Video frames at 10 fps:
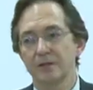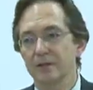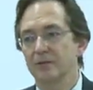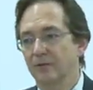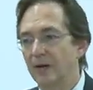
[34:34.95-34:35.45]

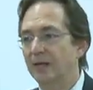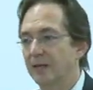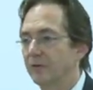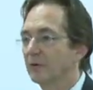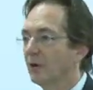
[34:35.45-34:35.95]
does in fact
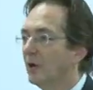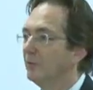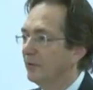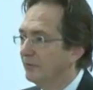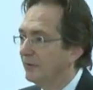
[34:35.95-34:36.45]
have a
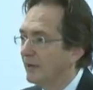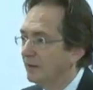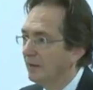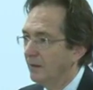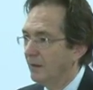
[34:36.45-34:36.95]
calming
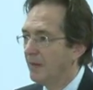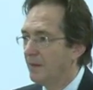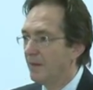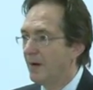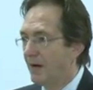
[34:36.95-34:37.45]
effect on,
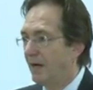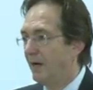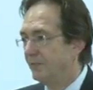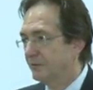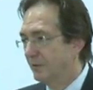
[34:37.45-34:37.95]
on the hive.